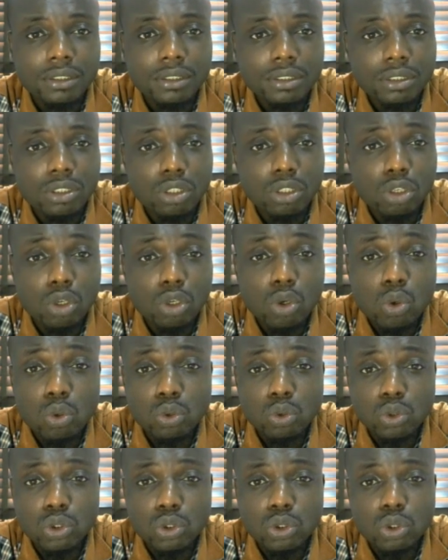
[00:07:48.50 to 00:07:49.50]

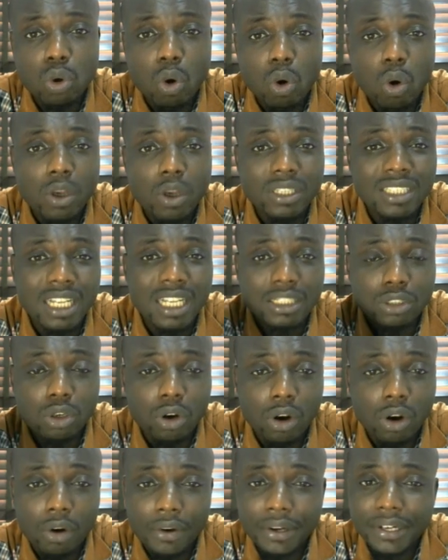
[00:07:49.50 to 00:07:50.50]
close or it has
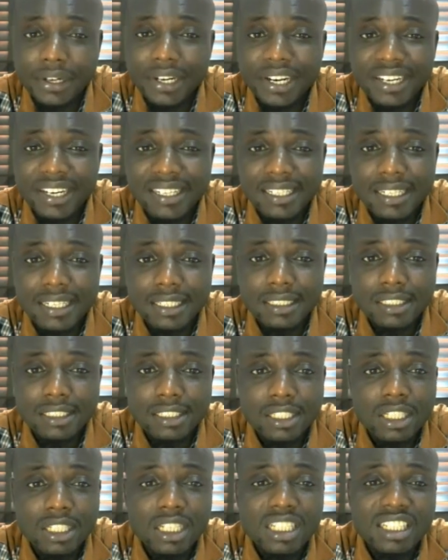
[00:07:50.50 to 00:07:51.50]
already ended.
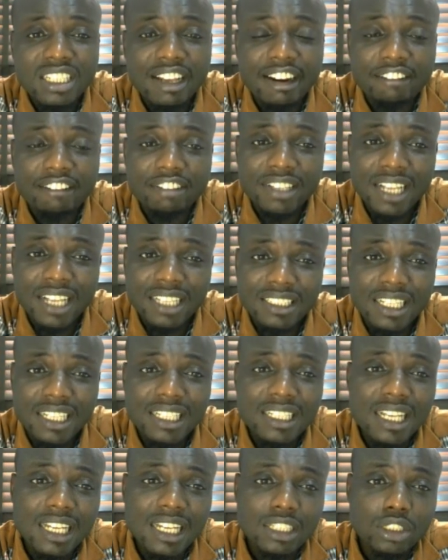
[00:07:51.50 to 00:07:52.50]
Then if it has
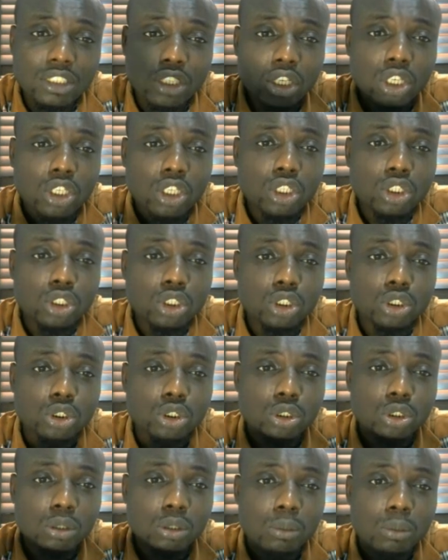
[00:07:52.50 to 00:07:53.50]
ended, you
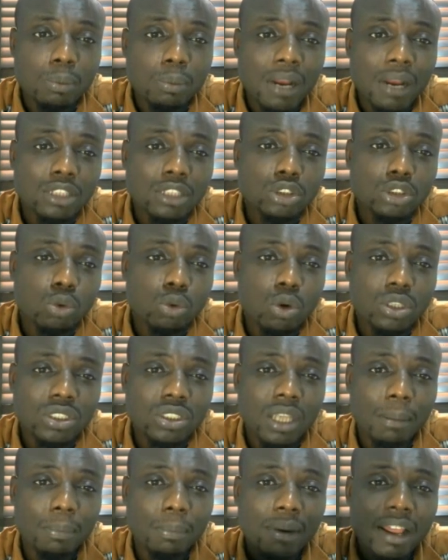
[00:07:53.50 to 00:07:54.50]
should plan towards
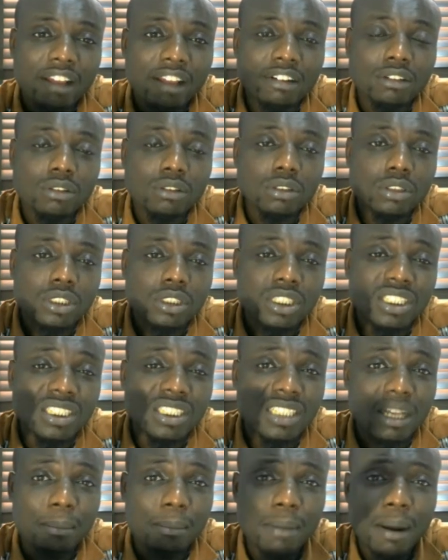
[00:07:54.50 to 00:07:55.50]
applying the
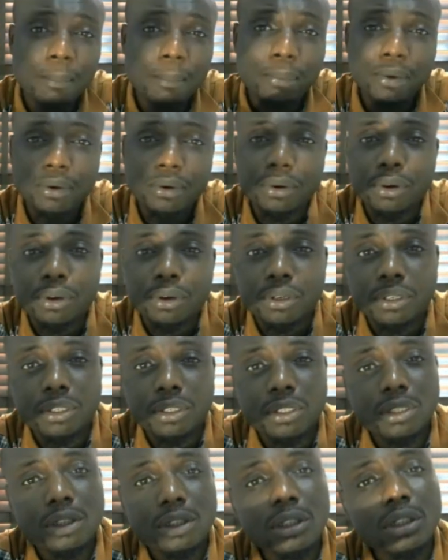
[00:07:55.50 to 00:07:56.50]
December period
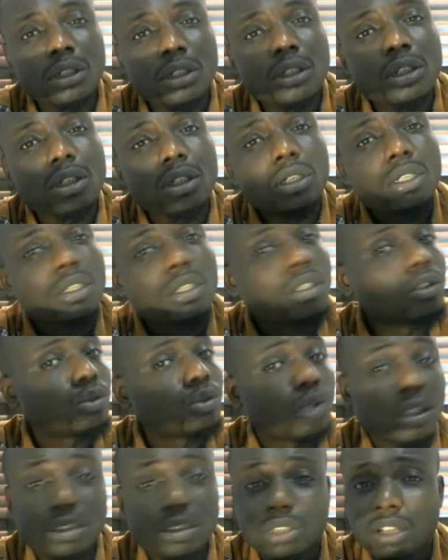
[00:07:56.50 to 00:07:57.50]

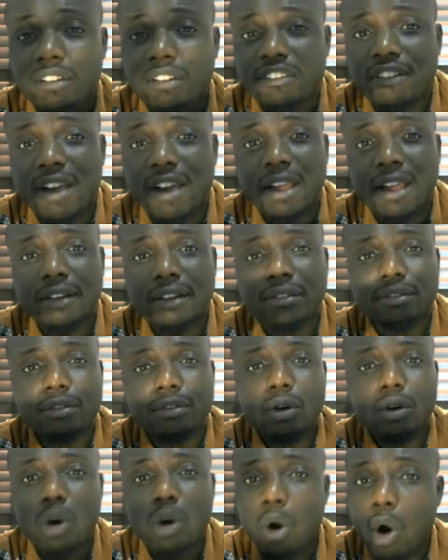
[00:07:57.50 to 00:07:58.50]
2025
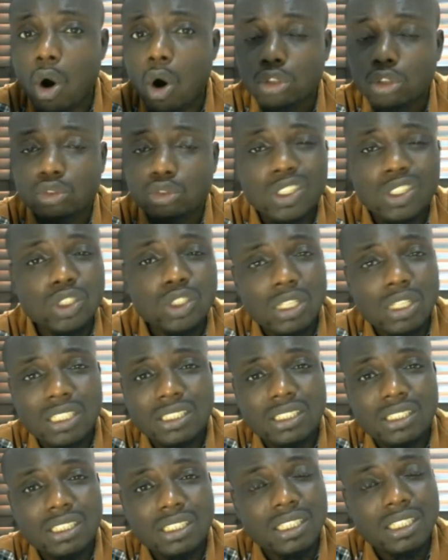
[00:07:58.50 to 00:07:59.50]
or
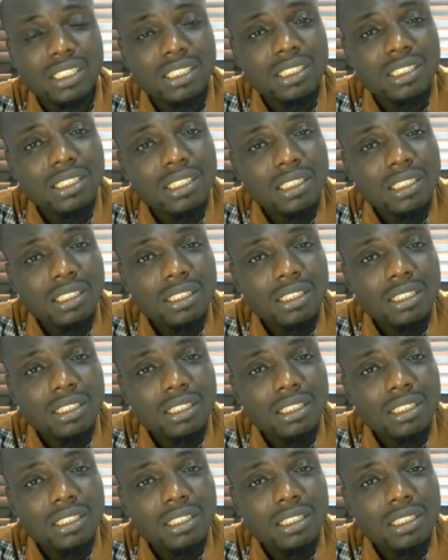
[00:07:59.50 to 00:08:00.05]
2026